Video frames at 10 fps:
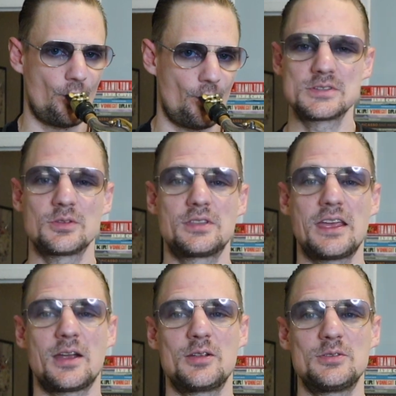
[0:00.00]
So
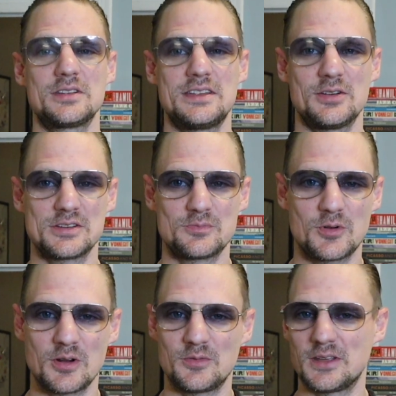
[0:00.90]
there you can hear it's
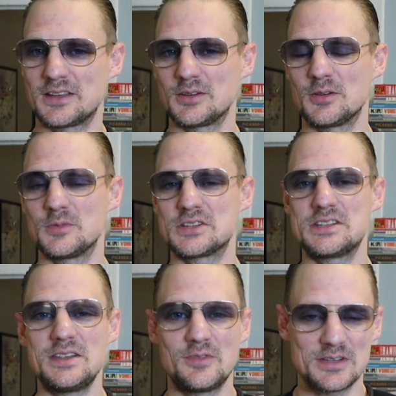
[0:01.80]
more of like a
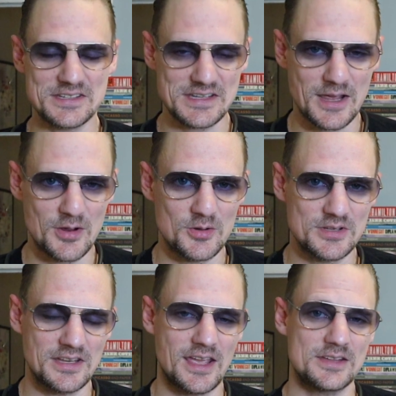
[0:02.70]
mischievous sound
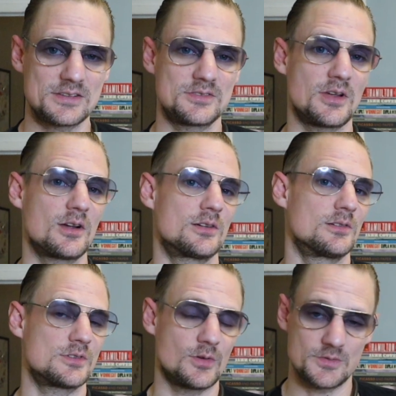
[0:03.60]
and has a
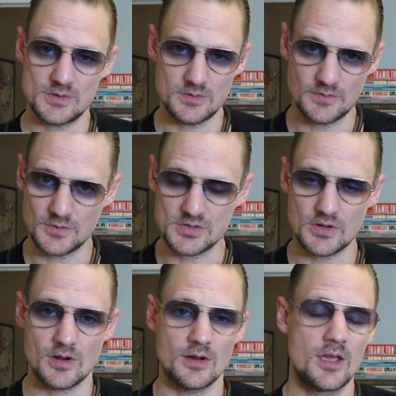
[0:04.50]
darker tone to it for
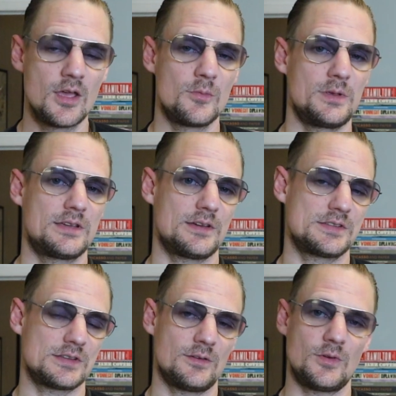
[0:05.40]
sure
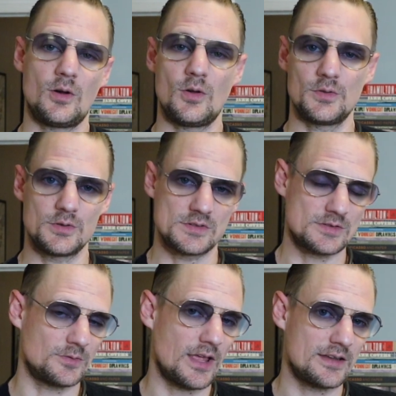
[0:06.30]
because of all
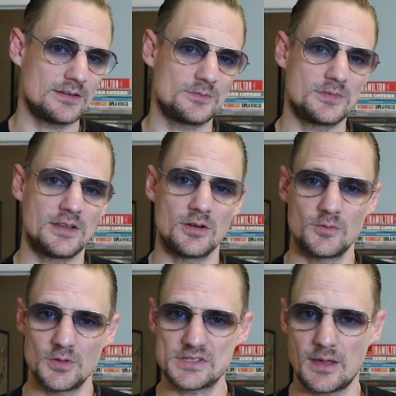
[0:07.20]
those flatted
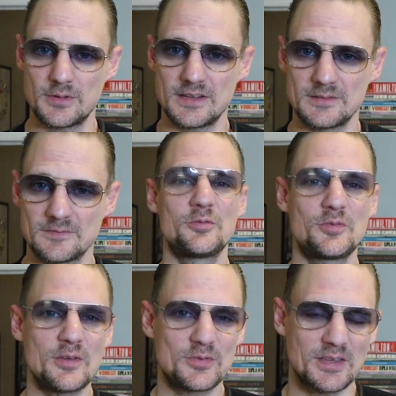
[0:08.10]
intervals happening. The
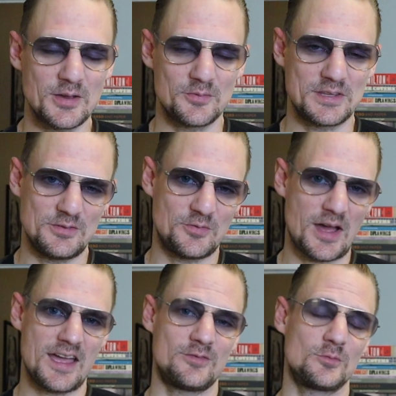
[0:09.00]
5th of the
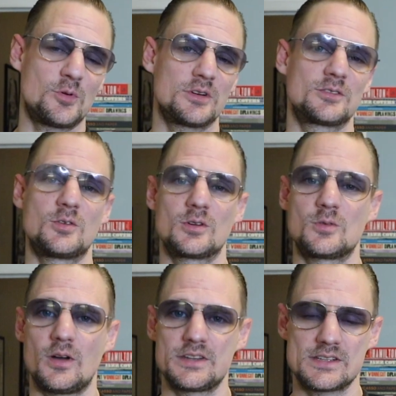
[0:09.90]
5 important chord
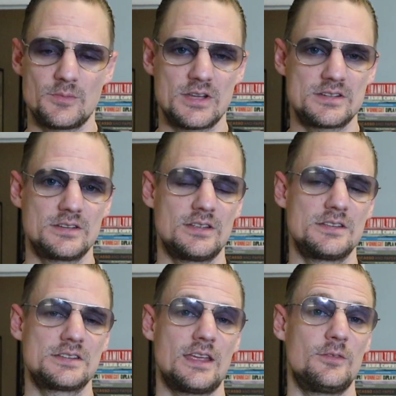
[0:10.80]
qualities I mentioned
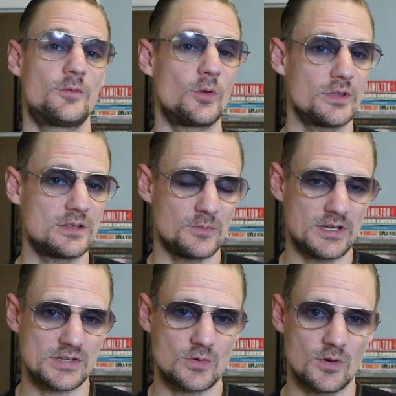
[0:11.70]
is a fully
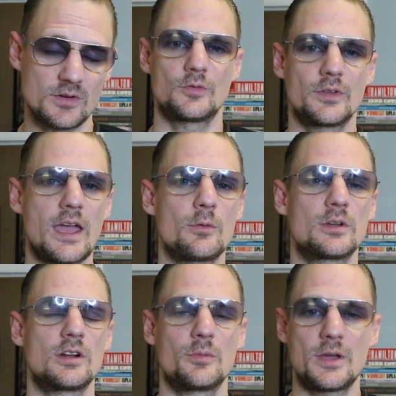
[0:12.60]
diminished chord. For that, we're
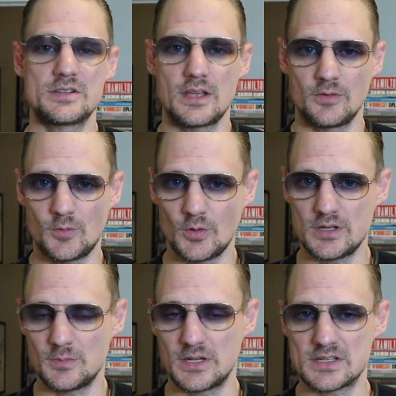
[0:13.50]
going to arpeggiate a fully
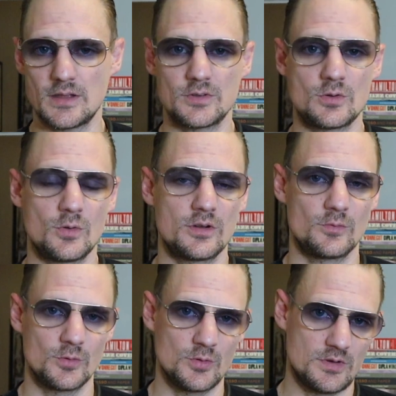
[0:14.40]
diminished 7th
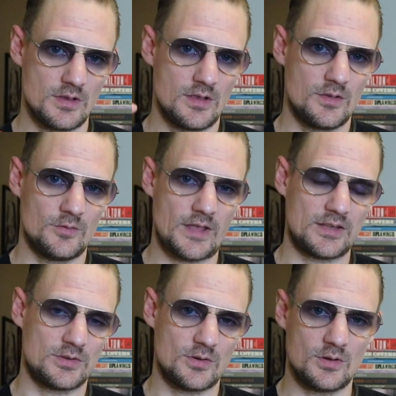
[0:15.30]
chord, root,
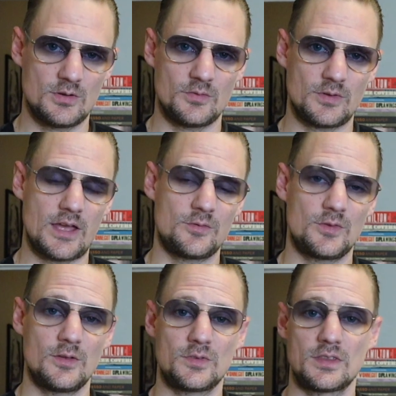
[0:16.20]
flat 3rd, flat
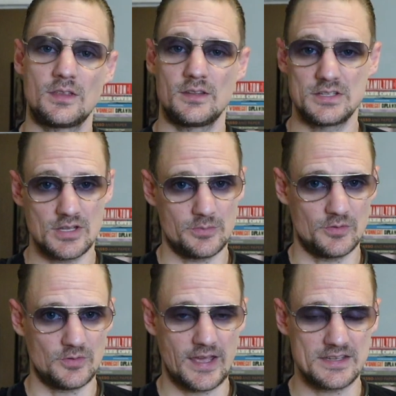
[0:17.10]
5th,
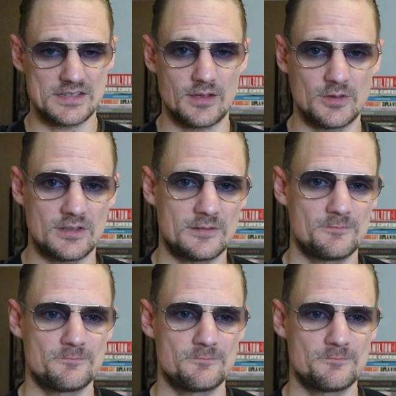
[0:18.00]
double flat 7th.